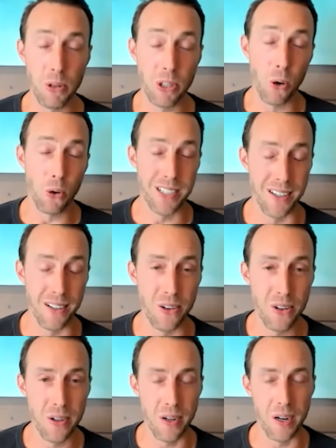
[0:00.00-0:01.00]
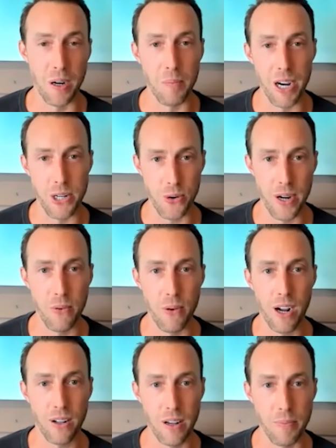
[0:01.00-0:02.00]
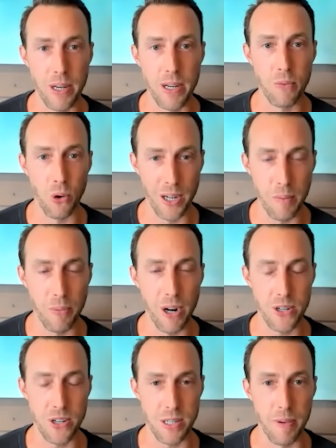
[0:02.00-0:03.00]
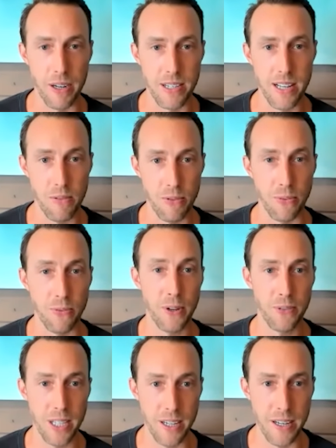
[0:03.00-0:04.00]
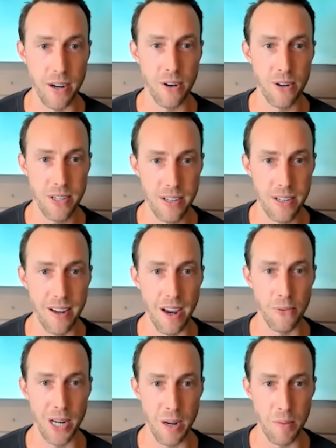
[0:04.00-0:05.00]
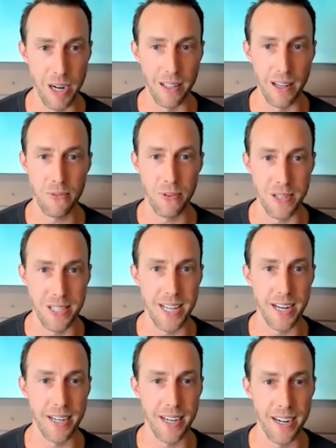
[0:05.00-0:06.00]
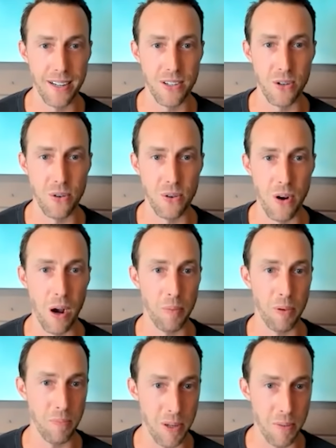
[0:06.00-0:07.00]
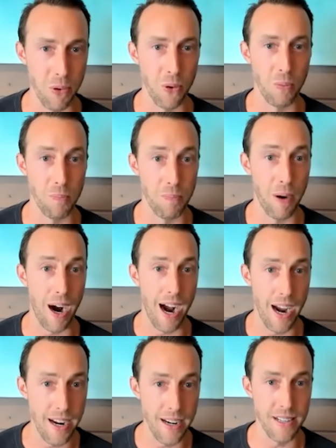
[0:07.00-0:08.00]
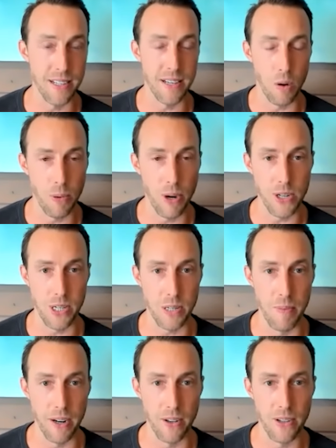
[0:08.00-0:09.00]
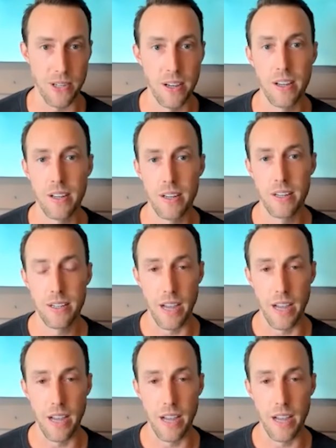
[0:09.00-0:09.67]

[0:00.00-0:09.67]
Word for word: Well, I'm a gold dealer by trade, Raoul. I've been working in precious metals now for 15 years. Every day of my life is dedicated to helping people buy and sell precious metals